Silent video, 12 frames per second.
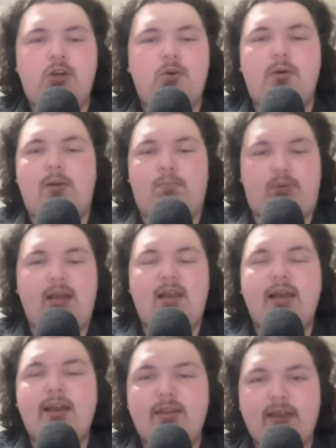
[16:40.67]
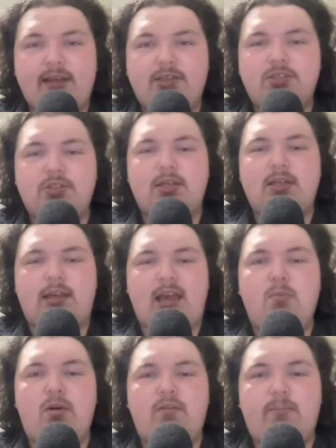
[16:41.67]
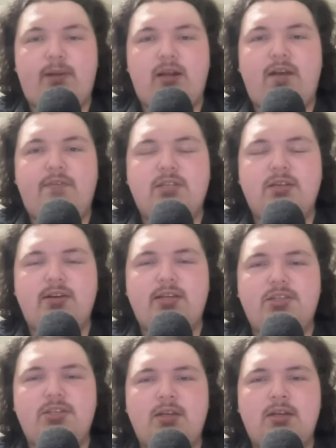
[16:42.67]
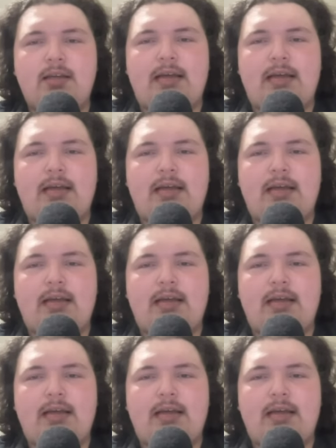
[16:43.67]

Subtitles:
who can play like this in game one of a playoff series,